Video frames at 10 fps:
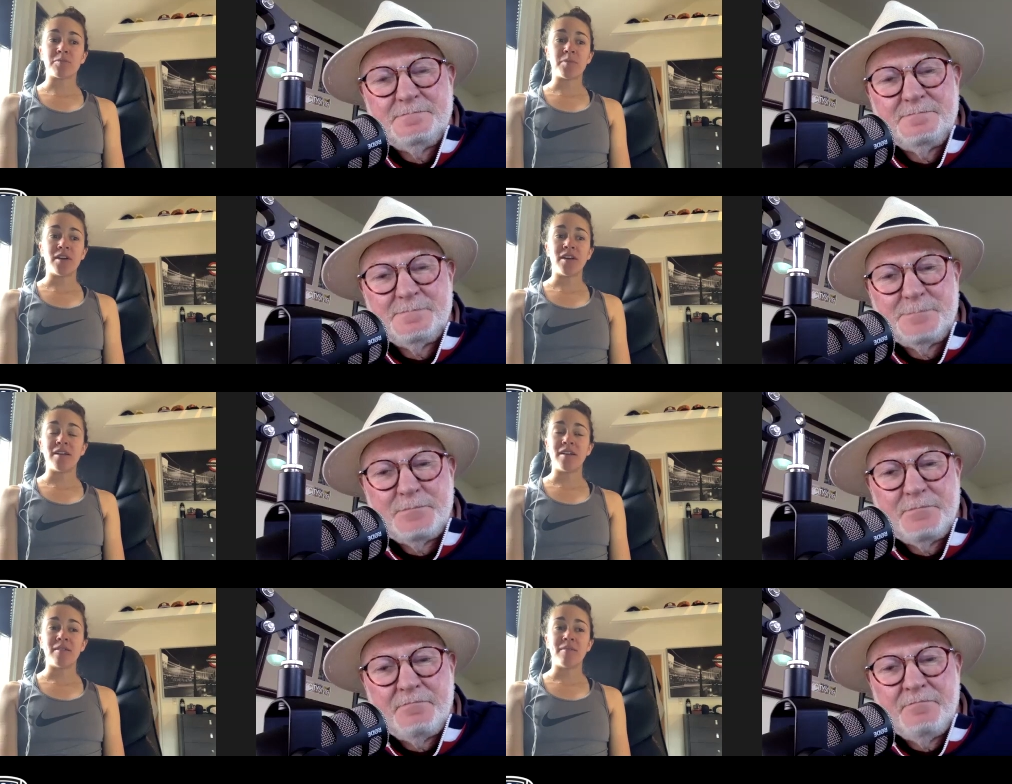Speaker 1: but
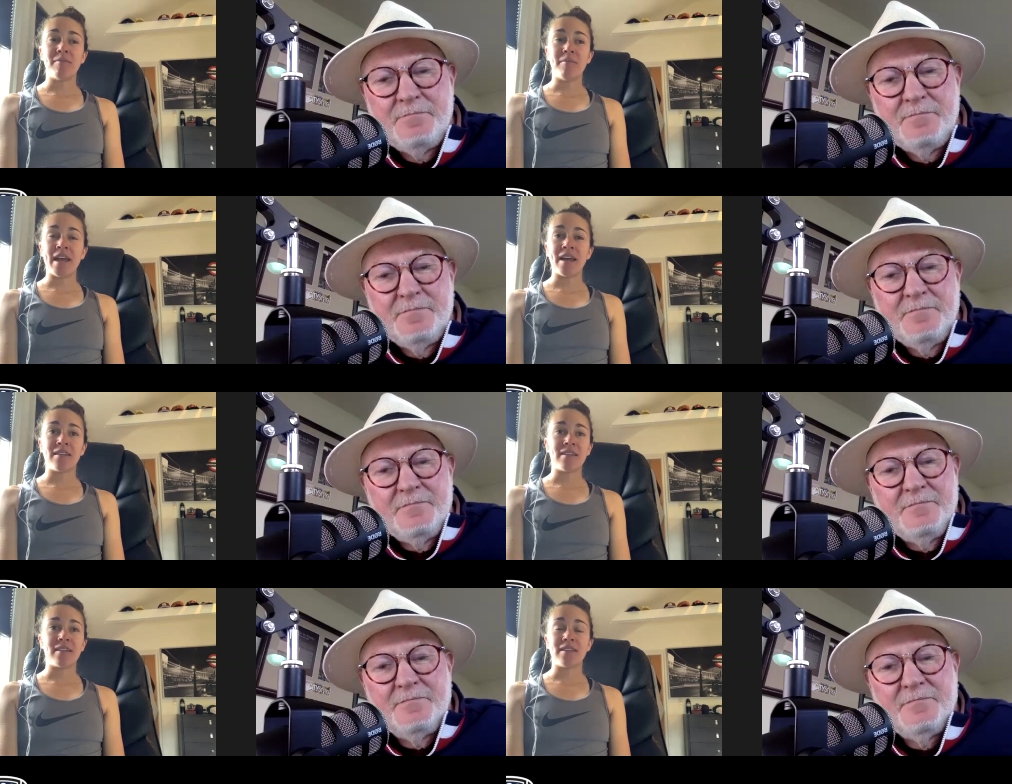
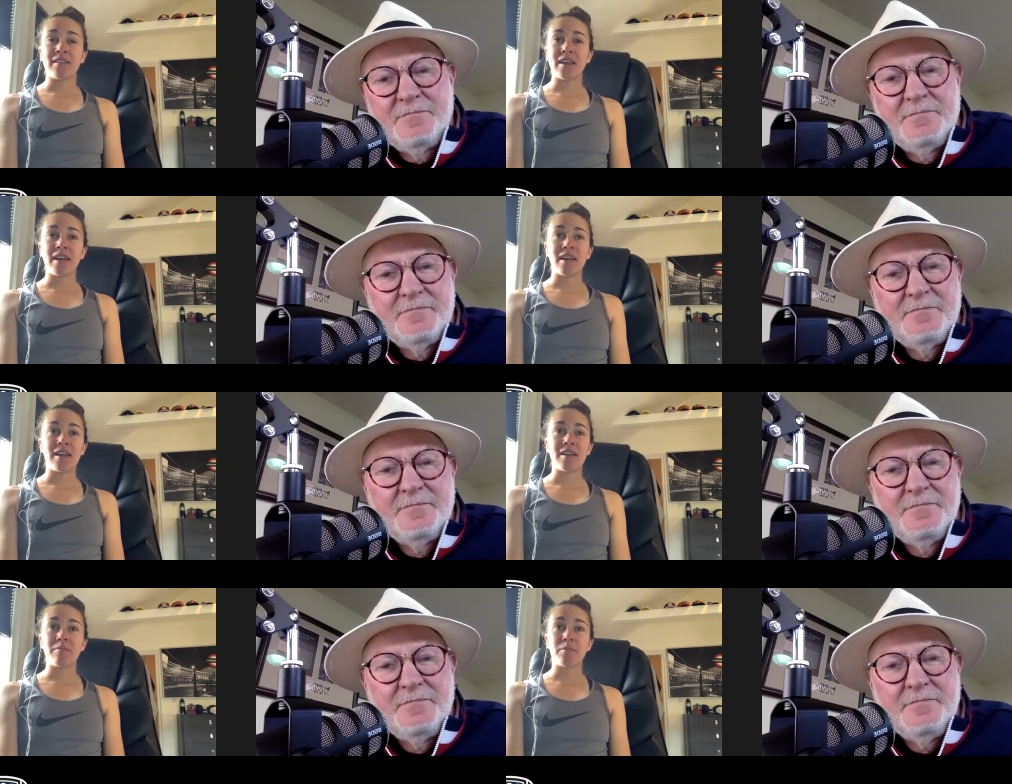man, did
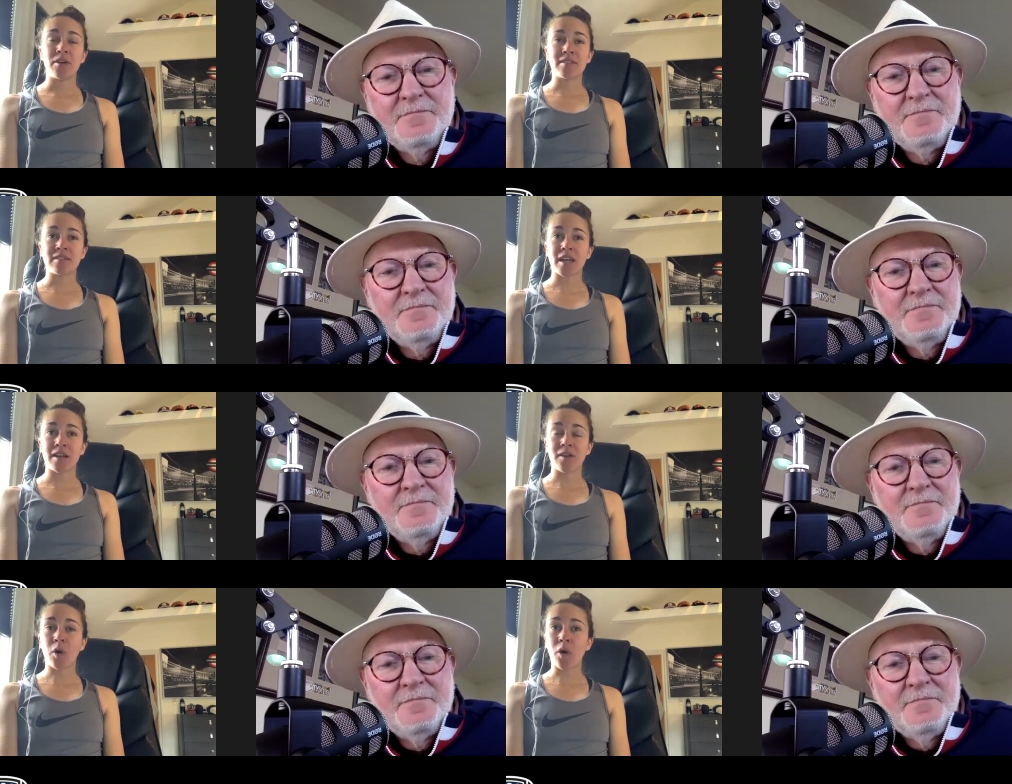they put
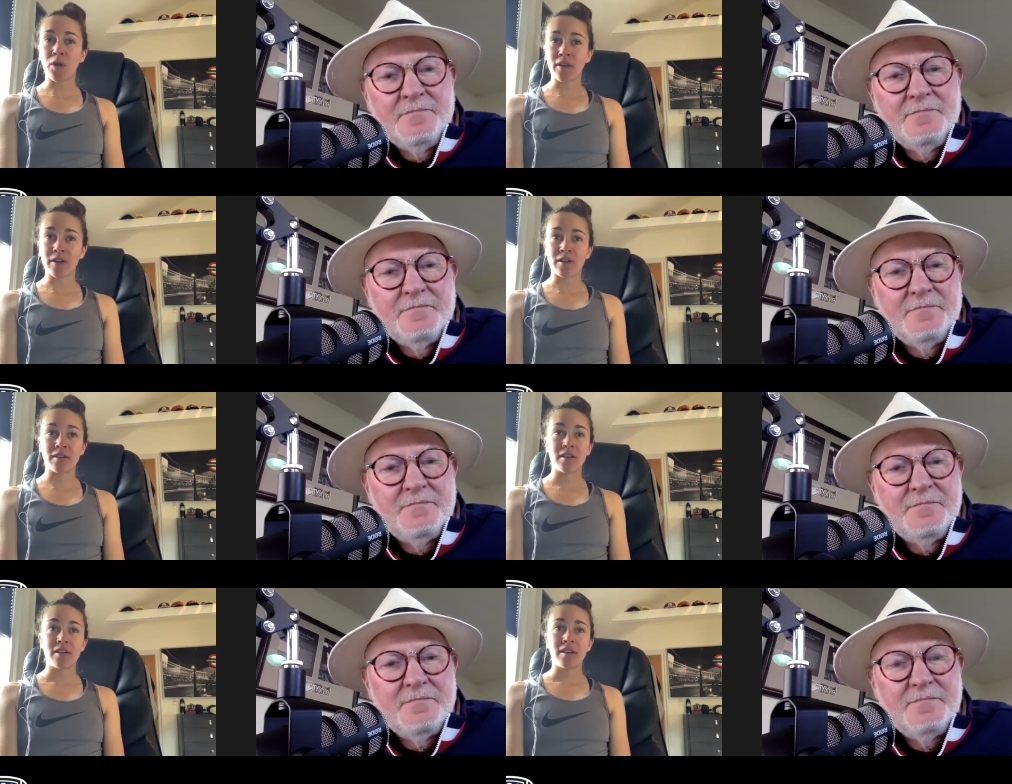aside all their